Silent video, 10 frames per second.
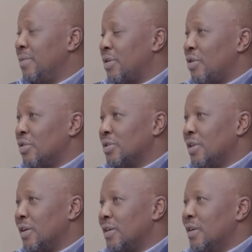because
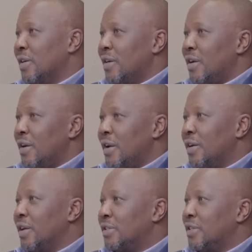that
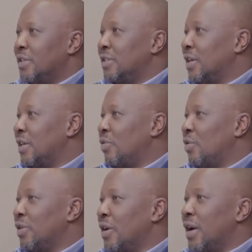industries that are
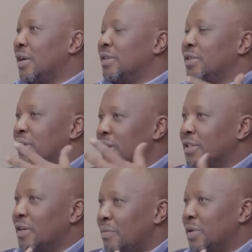going, other
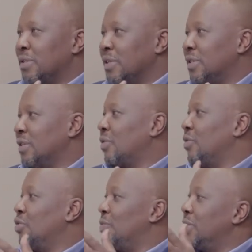traditional businesses are
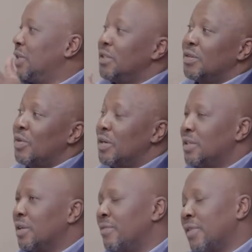going to be changing quite
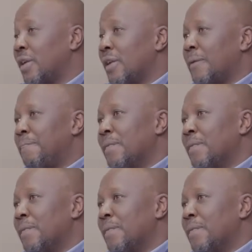significantly.